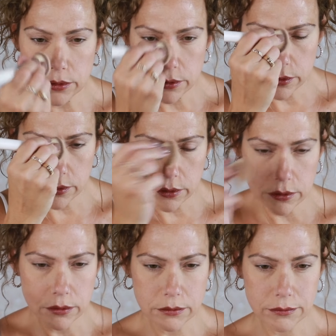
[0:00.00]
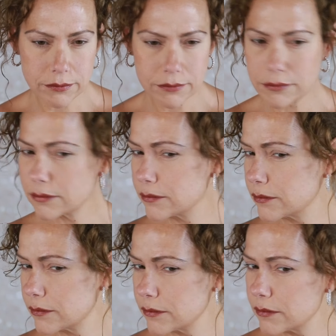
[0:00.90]

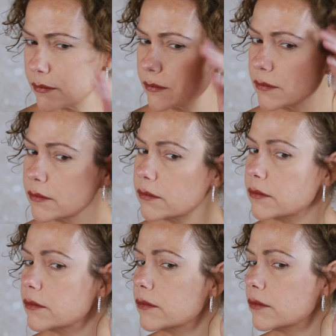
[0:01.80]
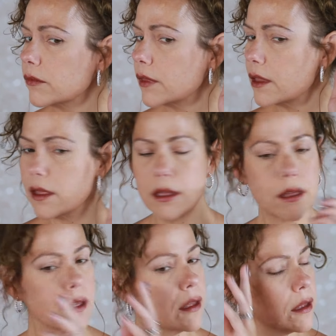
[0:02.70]

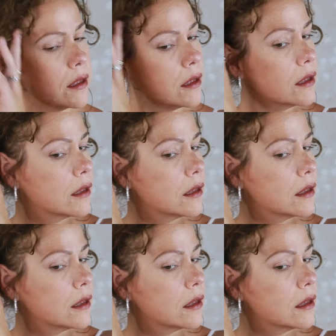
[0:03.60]
[no speech]